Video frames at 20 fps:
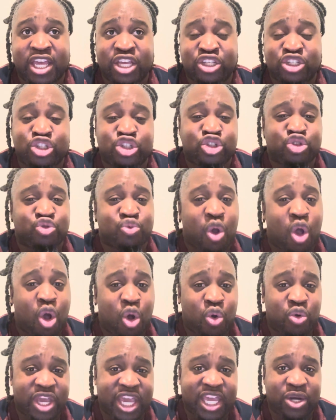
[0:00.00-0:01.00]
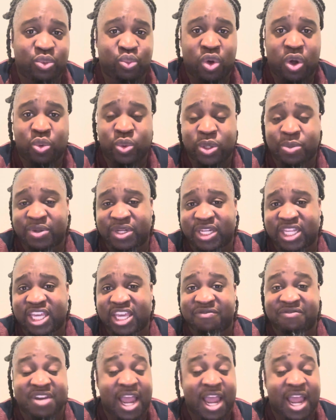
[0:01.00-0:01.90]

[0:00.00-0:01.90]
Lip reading: strong in what we believe,